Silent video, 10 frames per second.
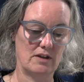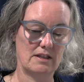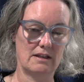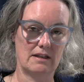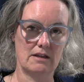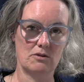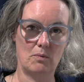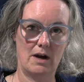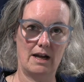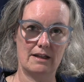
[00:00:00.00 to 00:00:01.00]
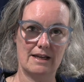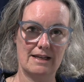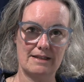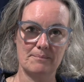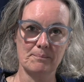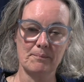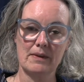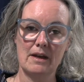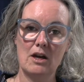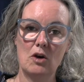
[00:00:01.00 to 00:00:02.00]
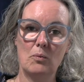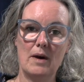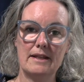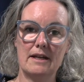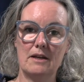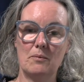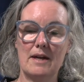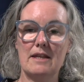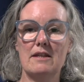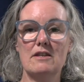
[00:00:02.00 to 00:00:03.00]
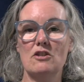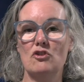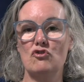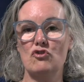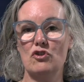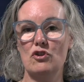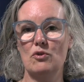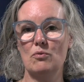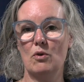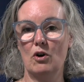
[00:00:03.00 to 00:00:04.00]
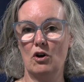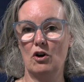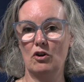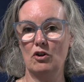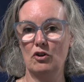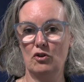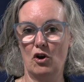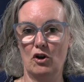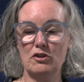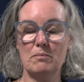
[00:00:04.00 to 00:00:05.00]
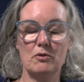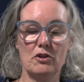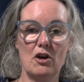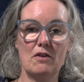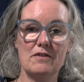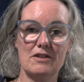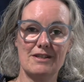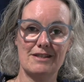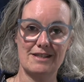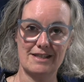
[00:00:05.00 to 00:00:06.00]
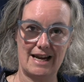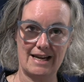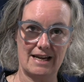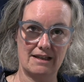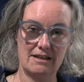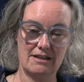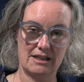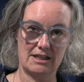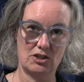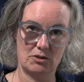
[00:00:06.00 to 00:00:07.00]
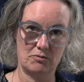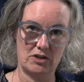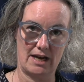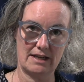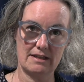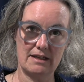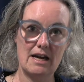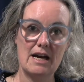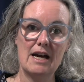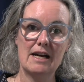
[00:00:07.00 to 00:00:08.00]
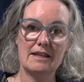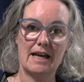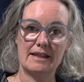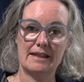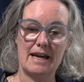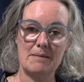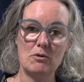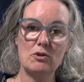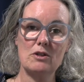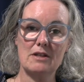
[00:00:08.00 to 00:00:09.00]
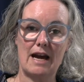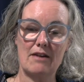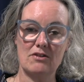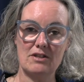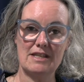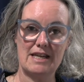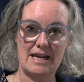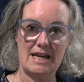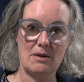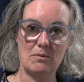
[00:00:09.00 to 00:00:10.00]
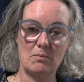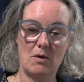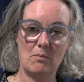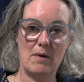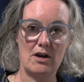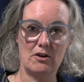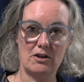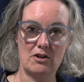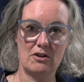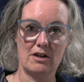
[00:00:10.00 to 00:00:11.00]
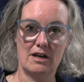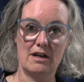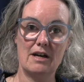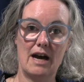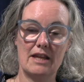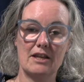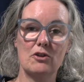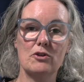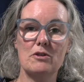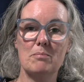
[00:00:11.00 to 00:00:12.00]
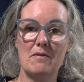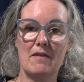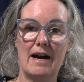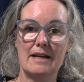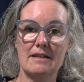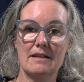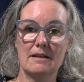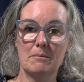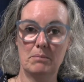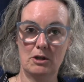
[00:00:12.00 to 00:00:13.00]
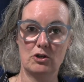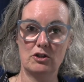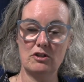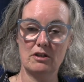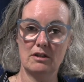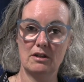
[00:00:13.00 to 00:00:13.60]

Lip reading: recently as well is whether this is true or not, but the officer's saying to the subject that they must guarantee one way or the other, are they going to provide blood,